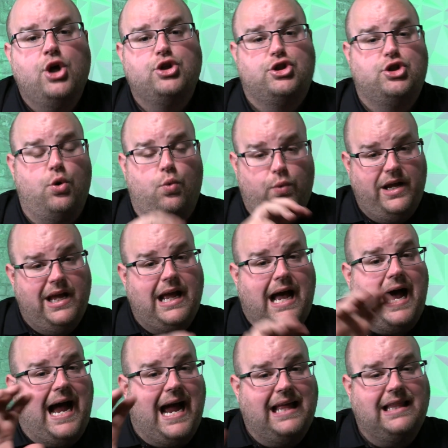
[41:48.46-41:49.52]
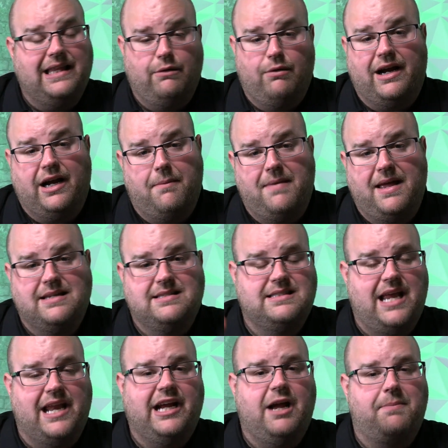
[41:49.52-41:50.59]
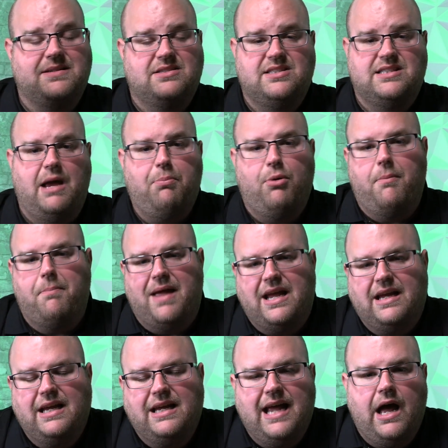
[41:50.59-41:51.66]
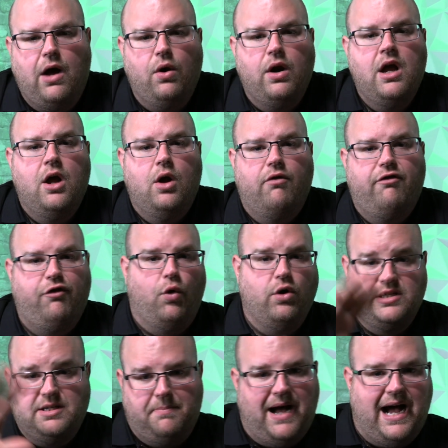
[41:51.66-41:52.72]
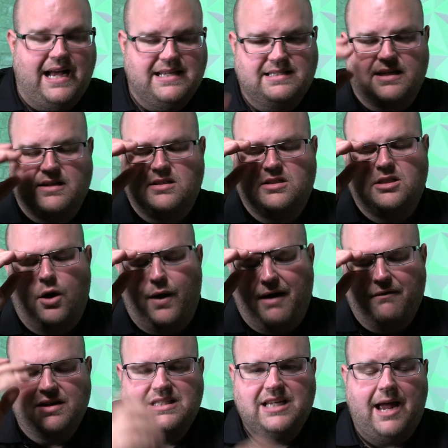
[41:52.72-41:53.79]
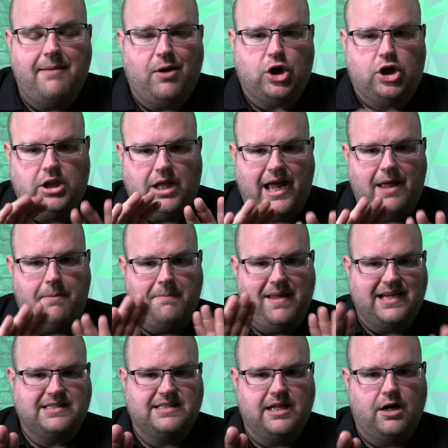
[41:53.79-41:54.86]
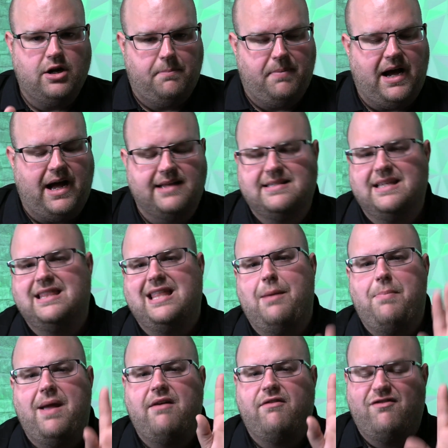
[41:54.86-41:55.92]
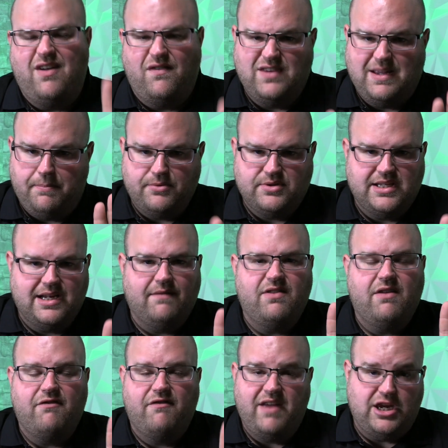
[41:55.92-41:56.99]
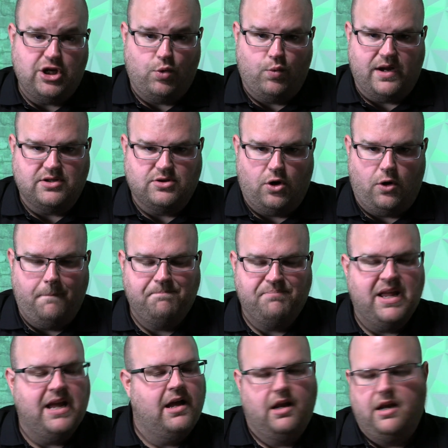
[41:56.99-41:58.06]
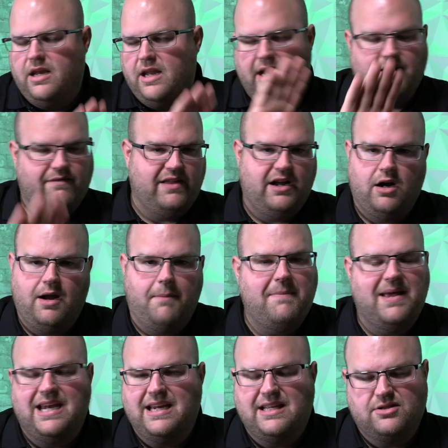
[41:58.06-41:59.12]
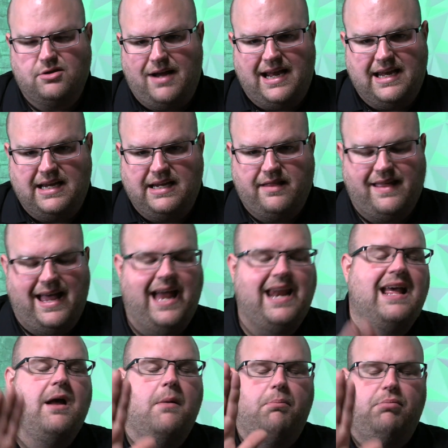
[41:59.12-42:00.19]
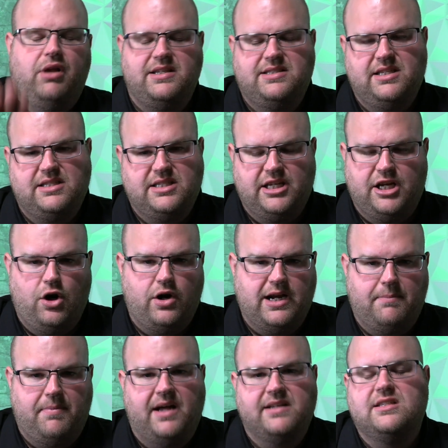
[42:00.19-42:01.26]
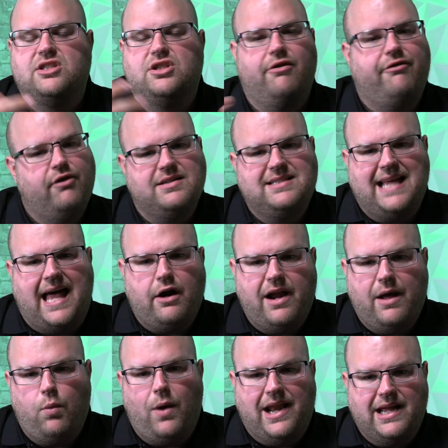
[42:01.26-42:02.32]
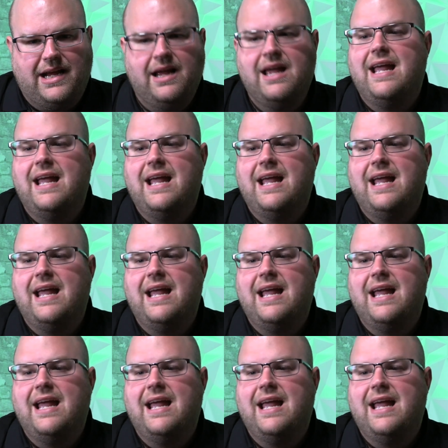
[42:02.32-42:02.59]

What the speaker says: So we highly recommend setting up a separate bank account for deposits. So every time our client makes their deposit, they pay 50% of the venue rental. None of their amenities are added into that, plus the security deposit. So for a Saturday wedding,